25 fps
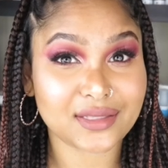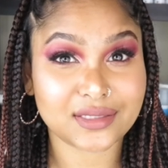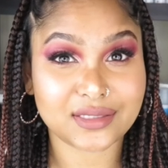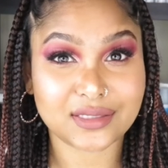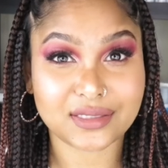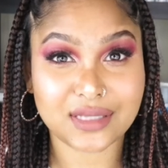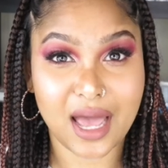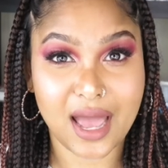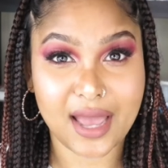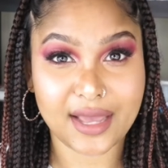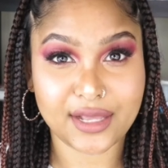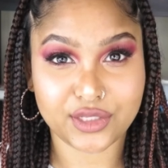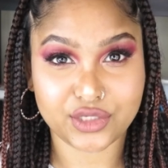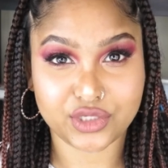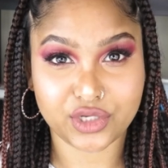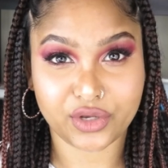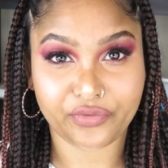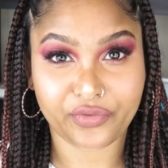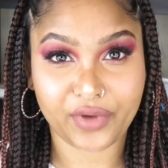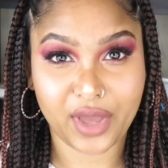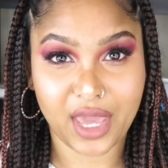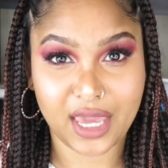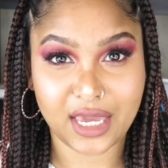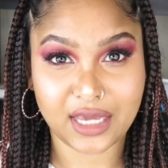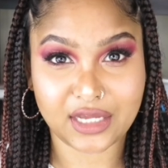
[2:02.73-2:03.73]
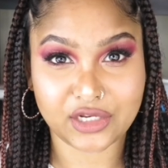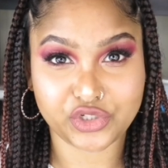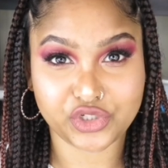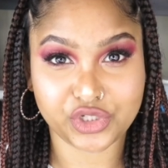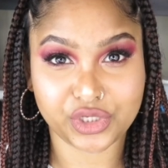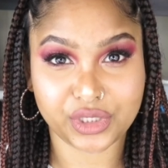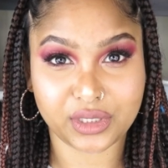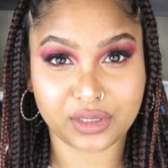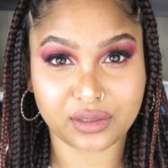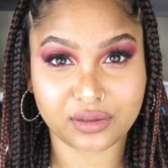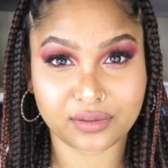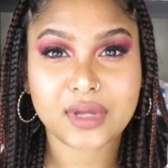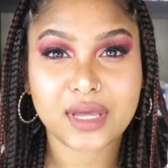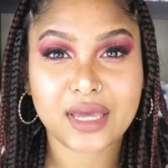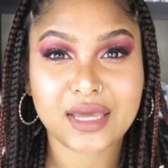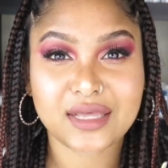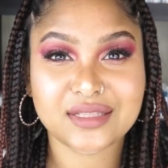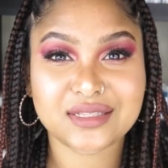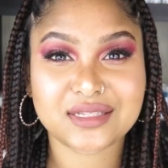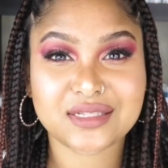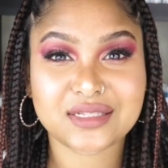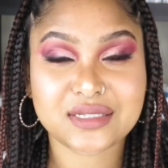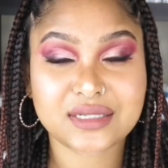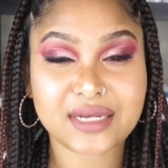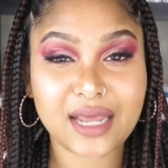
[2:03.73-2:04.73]
signs of aging in
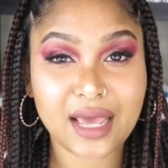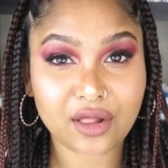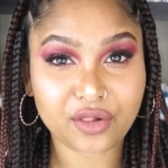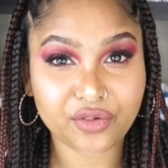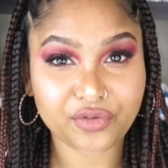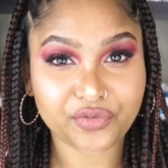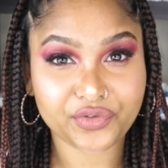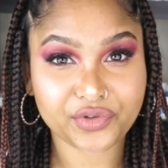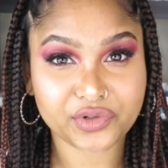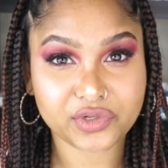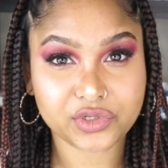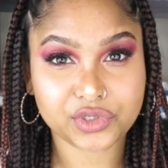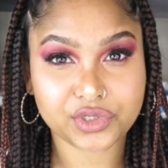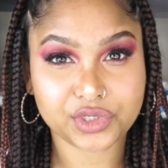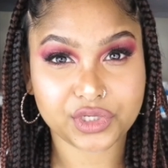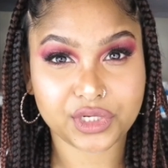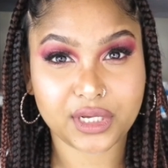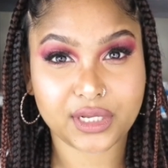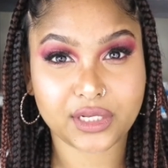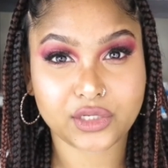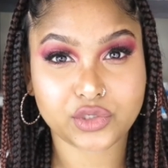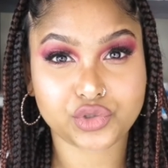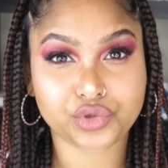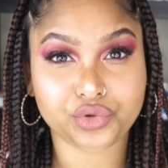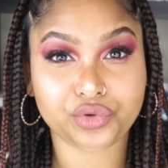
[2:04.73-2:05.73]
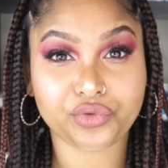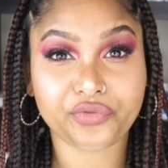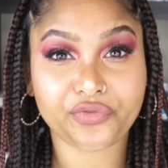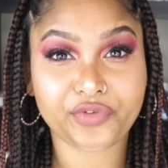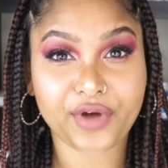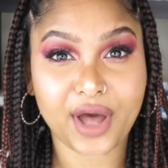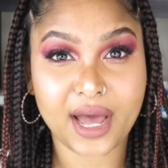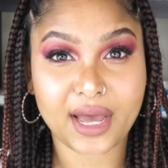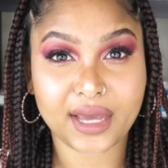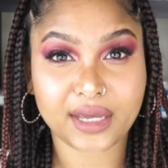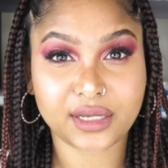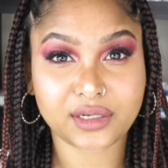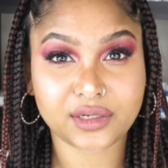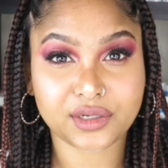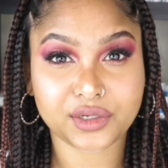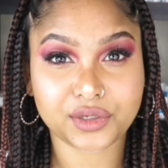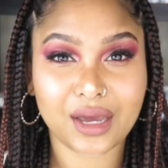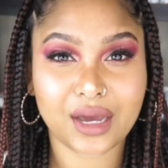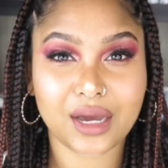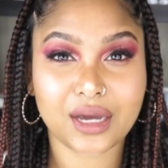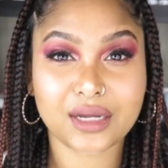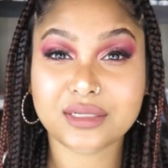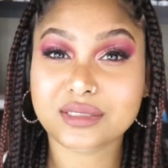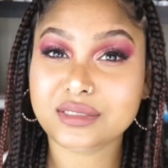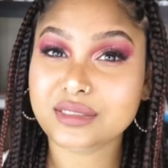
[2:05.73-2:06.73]
snail filtrate you'll find
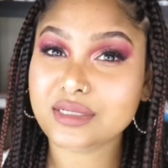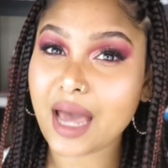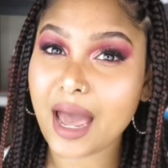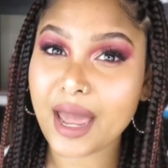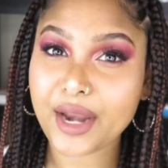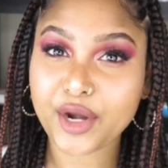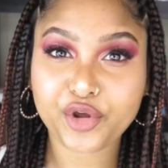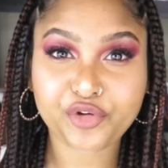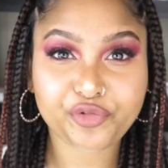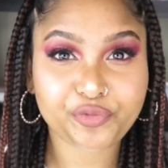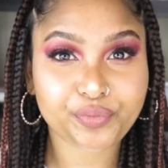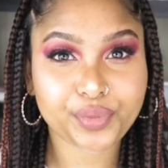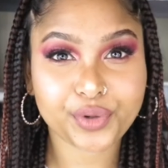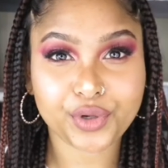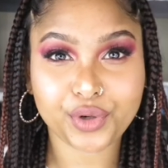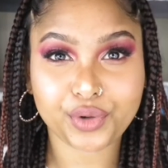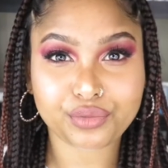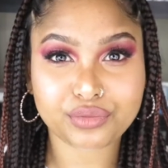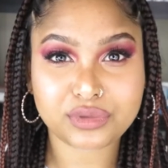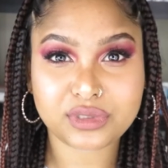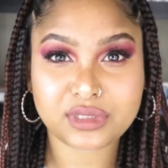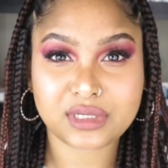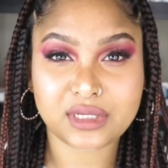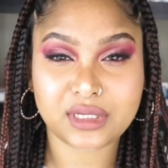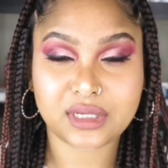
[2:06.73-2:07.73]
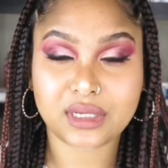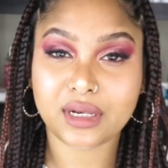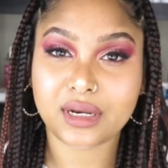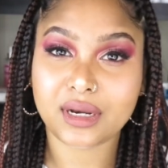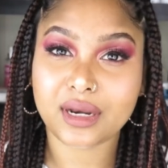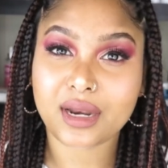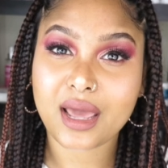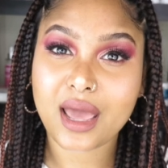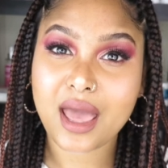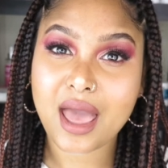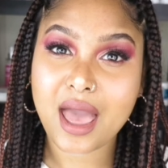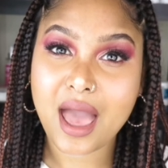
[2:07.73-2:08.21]
a ton of protein